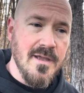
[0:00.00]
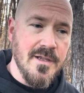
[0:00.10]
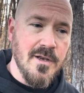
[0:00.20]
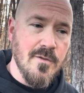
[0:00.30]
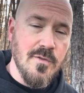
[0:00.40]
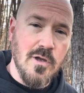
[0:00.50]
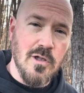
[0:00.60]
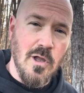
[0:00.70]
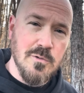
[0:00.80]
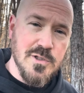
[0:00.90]
You know, the
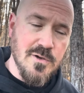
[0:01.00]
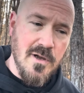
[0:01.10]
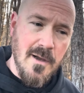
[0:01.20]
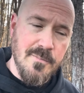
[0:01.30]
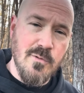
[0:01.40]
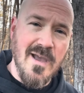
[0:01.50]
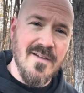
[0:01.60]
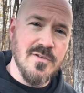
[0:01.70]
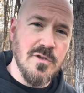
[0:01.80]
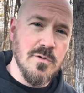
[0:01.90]
closer up you
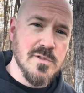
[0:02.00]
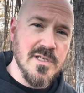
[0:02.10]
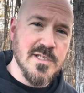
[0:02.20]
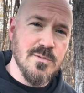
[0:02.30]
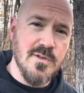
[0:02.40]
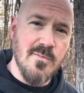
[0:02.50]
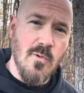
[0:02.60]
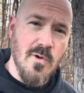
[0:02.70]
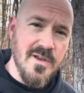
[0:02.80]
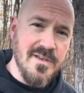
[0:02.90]
have to use this one, the
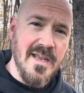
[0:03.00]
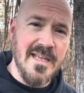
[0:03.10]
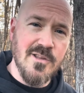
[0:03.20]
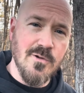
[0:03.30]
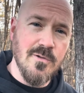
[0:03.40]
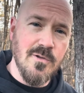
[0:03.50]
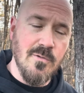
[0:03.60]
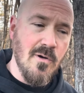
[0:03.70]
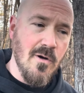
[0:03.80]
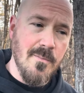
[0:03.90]
more in danger
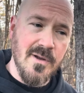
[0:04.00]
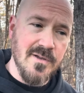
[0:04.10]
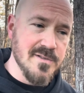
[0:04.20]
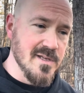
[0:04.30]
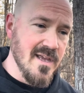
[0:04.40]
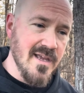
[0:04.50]
you are, because